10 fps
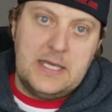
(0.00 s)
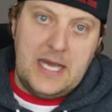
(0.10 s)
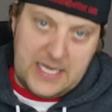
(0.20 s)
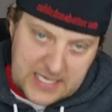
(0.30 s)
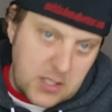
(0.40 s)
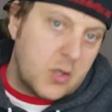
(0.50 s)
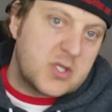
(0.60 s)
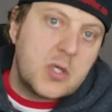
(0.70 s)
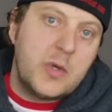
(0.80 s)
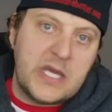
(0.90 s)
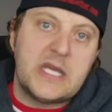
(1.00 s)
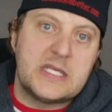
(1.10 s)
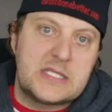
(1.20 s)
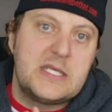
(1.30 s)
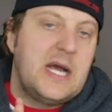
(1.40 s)
And he knows who he
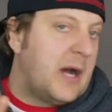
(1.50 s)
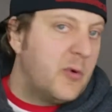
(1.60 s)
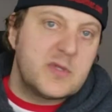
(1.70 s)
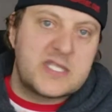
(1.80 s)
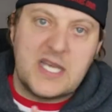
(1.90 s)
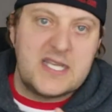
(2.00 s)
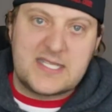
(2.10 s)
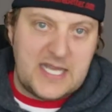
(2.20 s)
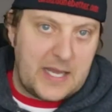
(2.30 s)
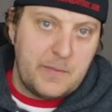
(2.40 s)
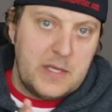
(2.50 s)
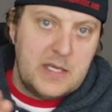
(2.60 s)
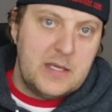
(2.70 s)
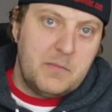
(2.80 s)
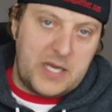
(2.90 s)
is. I won't say his name,
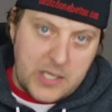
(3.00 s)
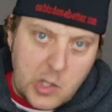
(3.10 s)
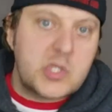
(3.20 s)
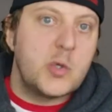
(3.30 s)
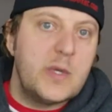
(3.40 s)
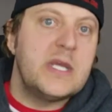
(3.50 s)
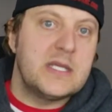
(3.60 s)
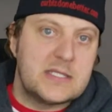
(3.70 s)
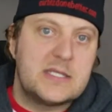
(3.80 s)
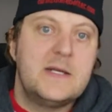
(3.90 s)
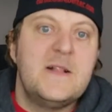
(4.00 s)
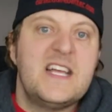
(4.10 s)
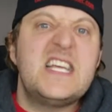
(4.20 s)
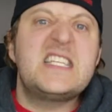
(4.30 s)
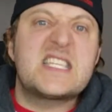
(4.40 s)
but he knows who he is.
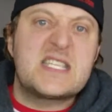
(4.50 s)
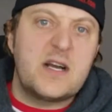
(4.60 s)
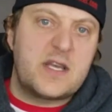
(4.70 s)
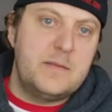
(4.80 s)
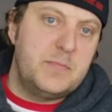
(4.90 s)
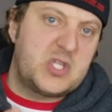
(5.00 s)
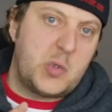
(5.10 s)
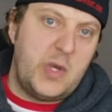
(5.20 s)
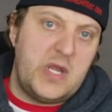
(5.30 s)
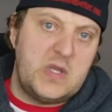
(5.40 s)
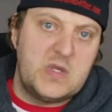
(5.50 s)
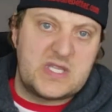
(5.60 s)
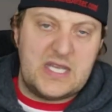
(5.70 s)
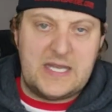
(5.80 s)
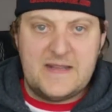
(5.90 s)
He's stuck in between, you
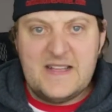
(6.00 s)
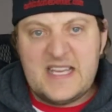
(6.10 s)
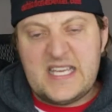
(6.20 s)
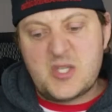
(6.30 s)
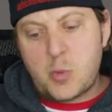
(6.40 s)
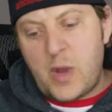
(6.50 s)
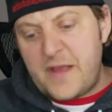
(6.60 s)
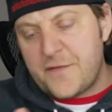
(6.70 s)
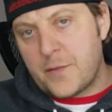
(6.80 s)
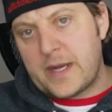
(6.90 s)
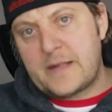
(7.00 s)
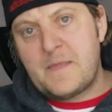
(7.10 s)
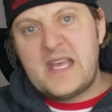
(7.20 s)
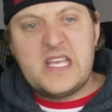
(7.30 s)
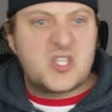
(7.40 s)
see? He's wavering.
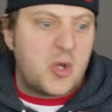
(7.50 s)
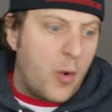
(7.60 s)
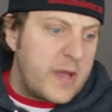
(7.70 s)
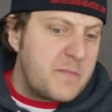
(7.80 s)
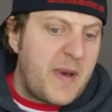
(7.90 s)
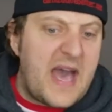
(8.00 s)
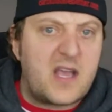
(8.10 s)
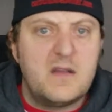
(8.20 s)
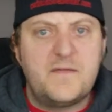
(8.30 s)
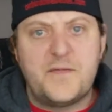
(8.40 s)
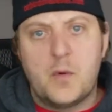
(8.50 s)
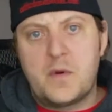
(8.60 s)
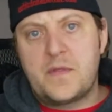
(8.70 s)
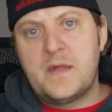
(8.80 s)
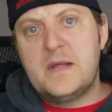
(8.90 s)
He's going back and
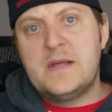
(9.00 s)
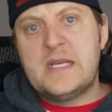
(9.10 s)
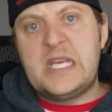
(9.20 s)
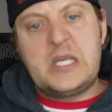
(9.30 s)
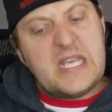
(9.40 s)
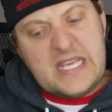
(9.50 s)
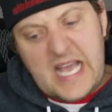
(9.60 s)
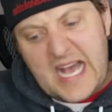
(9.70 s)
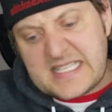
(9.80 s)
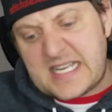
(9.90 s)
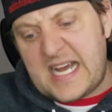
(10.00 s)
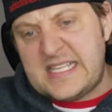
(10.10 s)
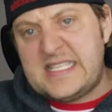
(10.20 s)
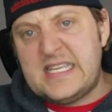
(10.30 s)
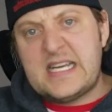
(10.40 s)
forth. He has an
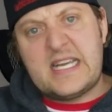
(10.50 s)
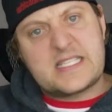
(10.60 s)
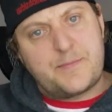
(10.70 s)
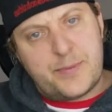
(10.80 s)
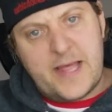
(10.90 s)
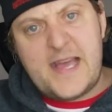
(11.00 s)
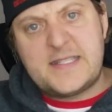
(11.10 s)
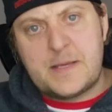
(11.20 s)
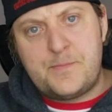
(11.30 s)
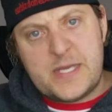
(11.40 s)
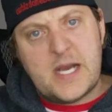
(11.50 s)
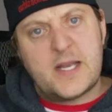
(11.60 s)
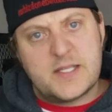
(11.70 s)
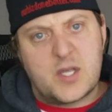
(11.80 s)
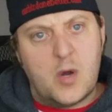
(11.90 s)
idea, he has a plan to be
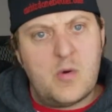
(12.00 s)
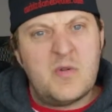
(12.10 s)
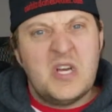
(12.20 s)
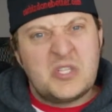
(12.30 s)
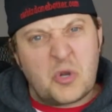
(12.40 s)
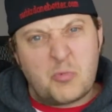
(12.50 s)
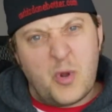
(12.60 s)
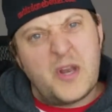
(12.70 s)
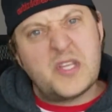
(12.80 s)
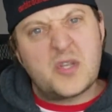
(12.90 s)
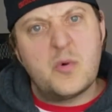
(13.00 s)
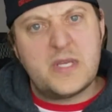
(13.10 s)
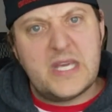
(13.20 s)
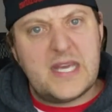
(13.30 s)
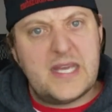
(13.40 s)
on his own, to run his
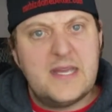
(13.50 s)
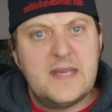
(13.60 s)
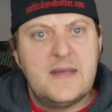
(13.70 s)
own gig,